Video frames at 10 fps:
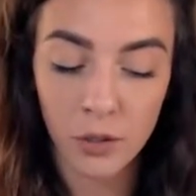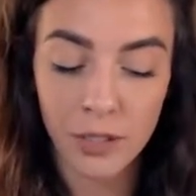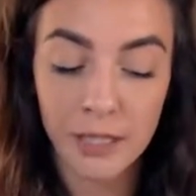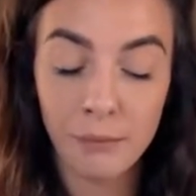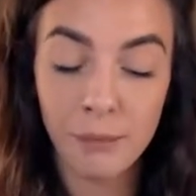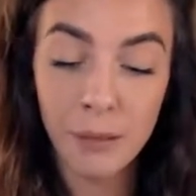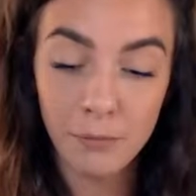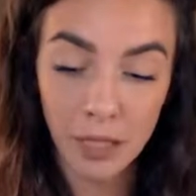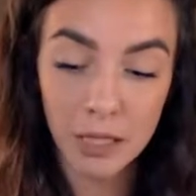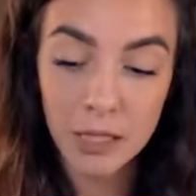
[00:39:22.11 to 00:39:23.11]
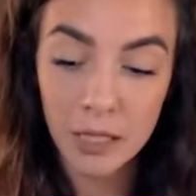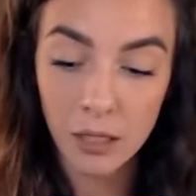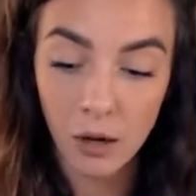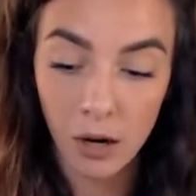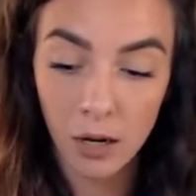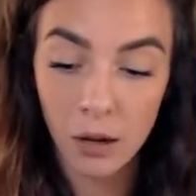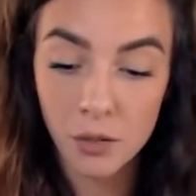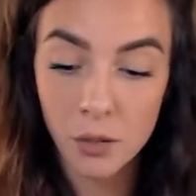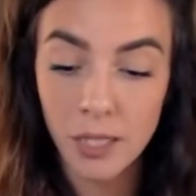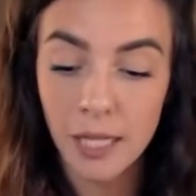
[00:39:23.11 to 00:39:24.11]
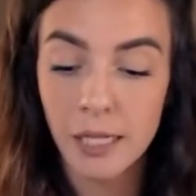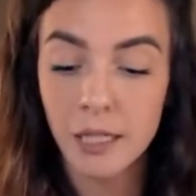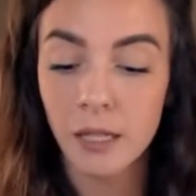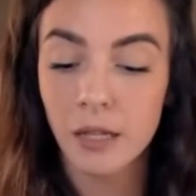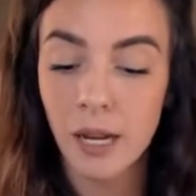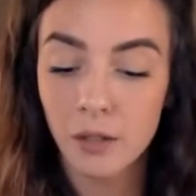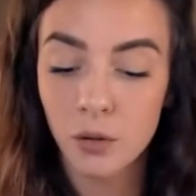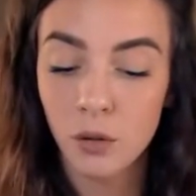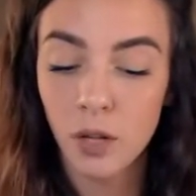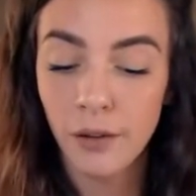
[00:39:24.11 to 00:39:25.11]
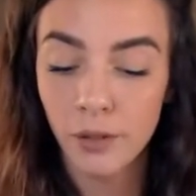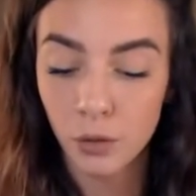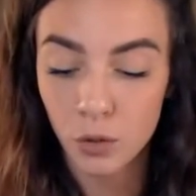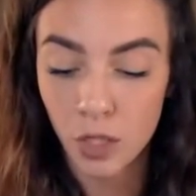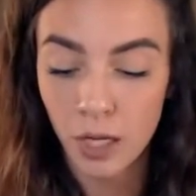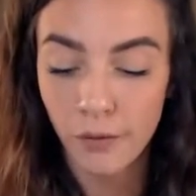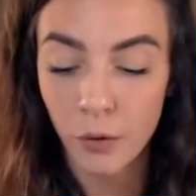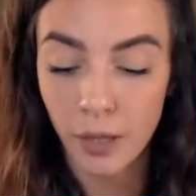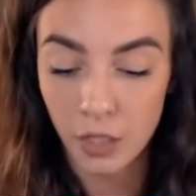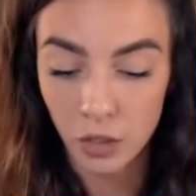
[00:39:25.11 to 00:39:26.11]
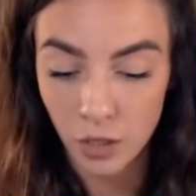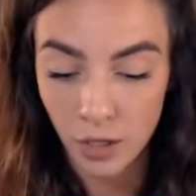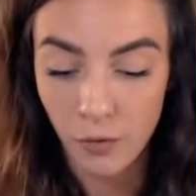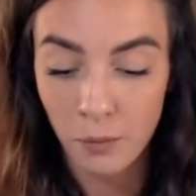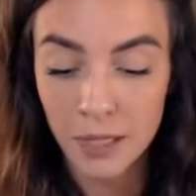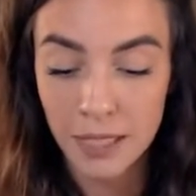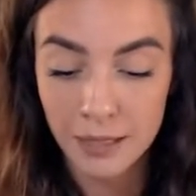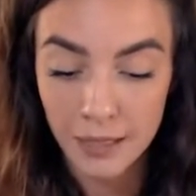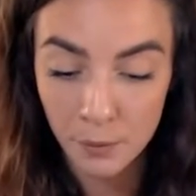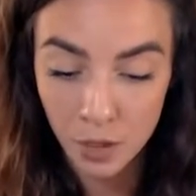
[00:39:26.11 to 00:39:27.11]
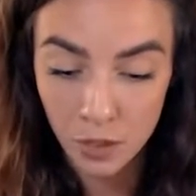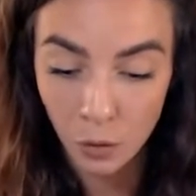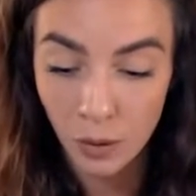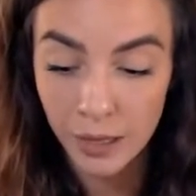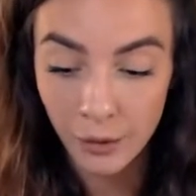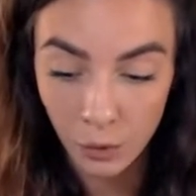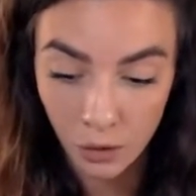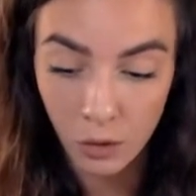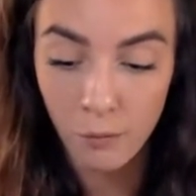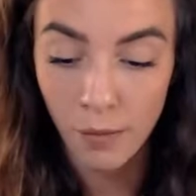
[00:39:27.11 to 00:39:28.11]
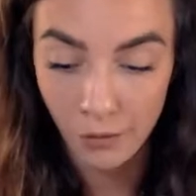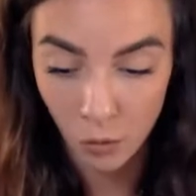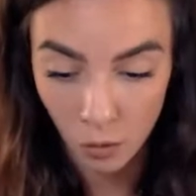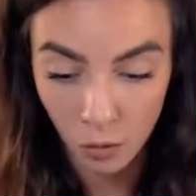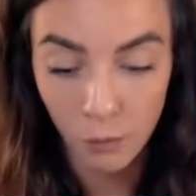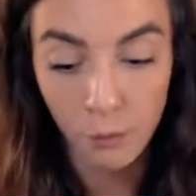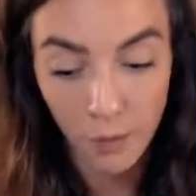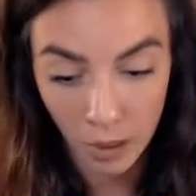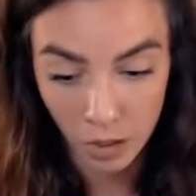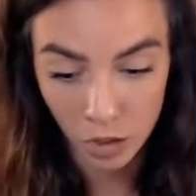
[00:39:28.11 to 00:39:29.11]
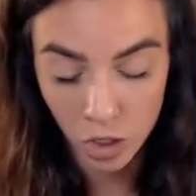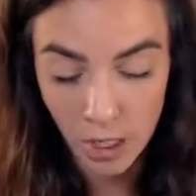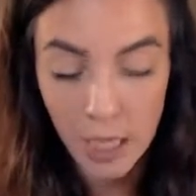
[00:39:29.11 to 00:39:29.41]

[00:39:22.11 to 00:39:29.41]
The commitment card also indicates the natural evolution of a relationship from its inception to a literal or metaphorical marriage.